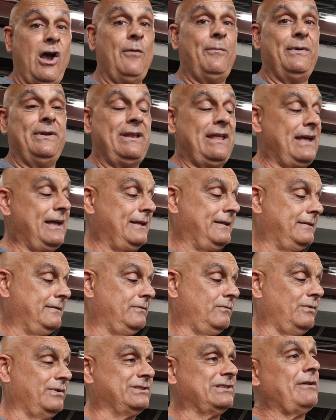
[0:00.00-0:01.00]
hoping that
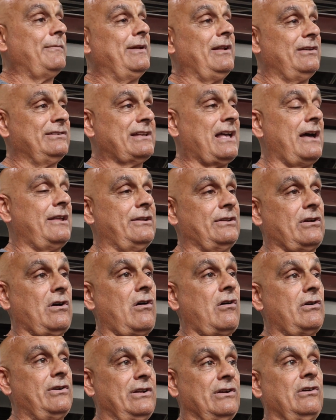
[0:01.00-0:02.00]
when someone else got in the
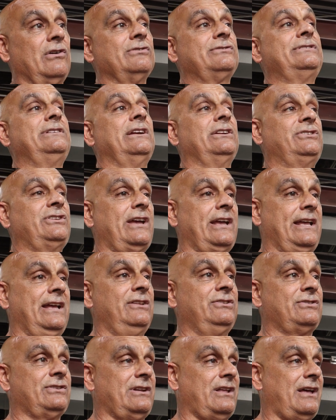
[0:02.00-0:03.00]
car, they're gonna see a check
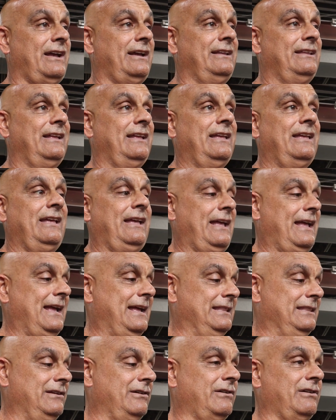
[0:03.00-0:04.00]
engine light
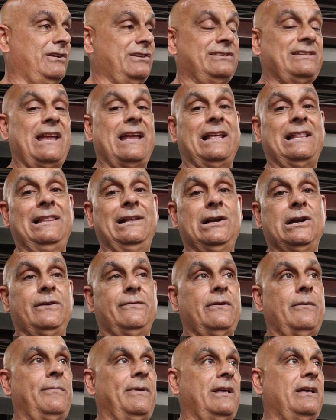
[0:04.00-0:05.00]
and they're gonna stay clear
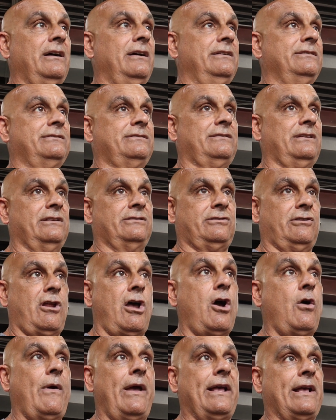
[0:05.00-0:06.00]
of it because it's an
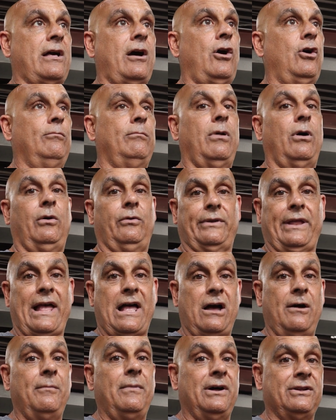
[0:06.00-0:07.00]
08 Cobalt.
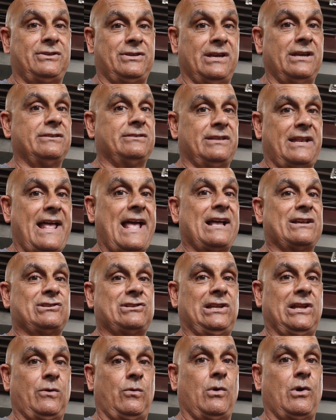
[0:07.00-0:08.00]
How much is it
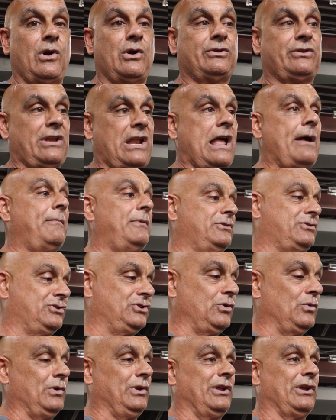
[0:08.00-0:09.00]
actually worth and how much
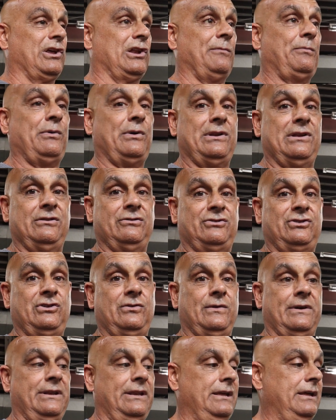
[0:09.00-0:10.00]
are you really gonna put
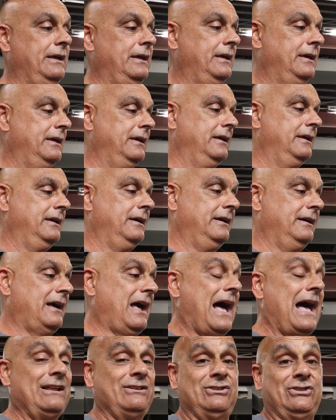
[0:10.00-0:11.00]
into it?
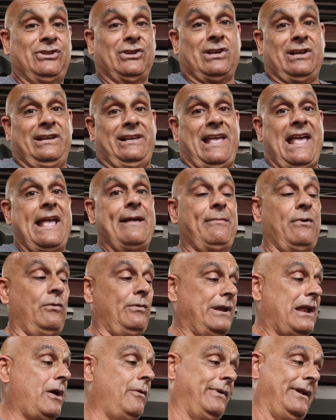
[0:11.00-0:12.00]
I just took a gamble
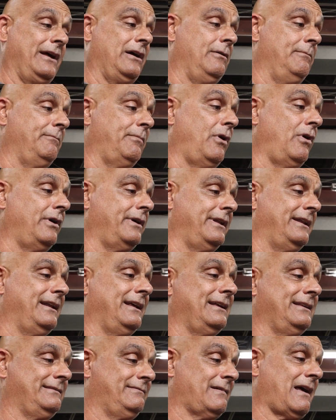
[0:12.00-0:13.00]
when I went out and bought it
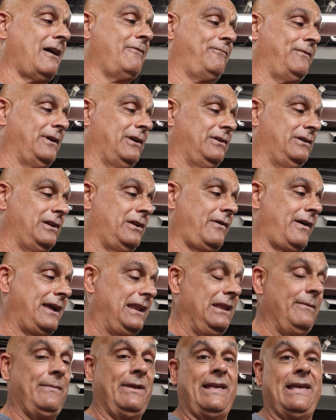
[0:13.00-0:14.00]
and I, I figured, you know,
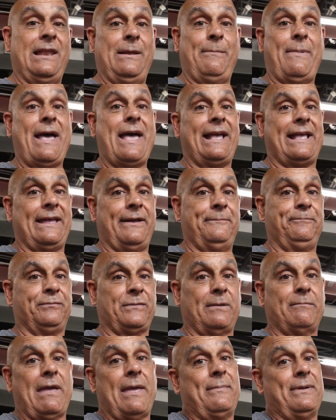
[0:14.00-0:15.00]
hey, let me get it back and
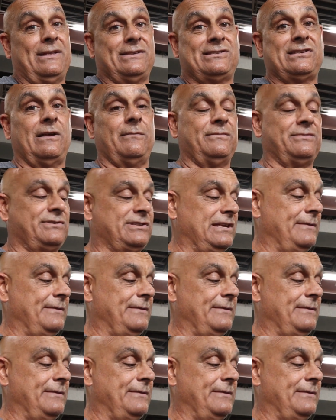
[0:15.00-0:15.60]
maybe it's something